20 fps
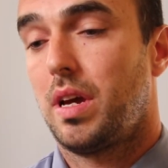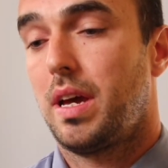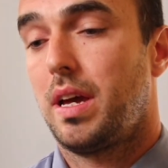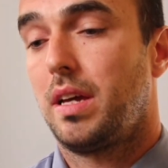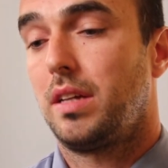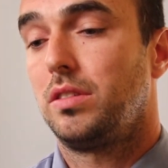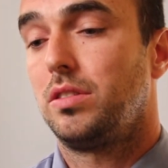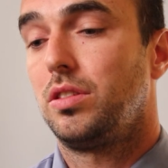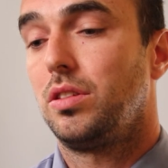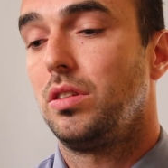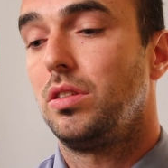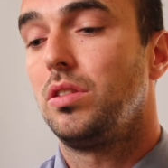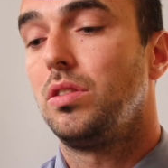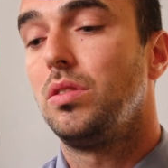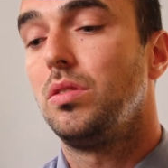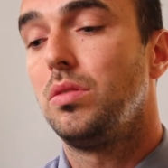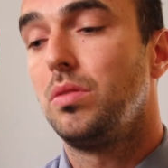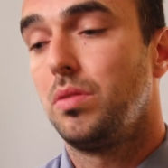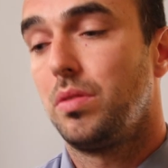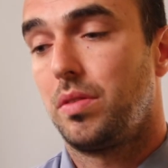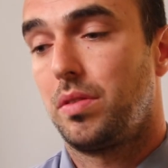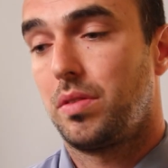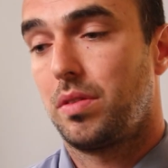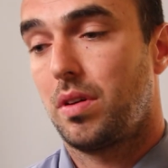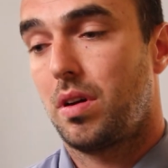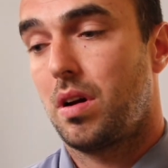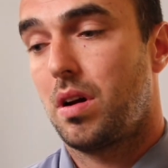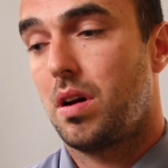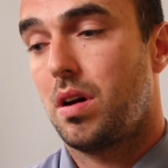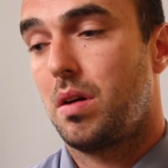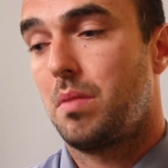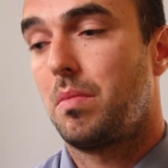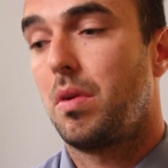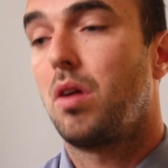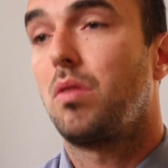and youth um,